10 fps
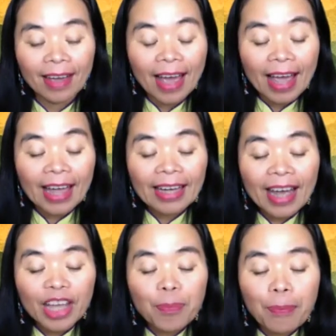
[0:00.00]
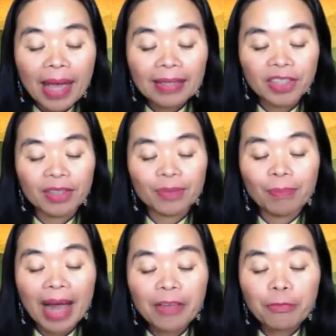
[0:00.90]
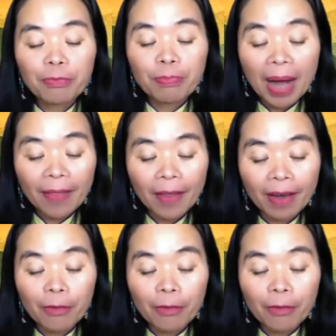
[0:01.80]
And I imagined my mother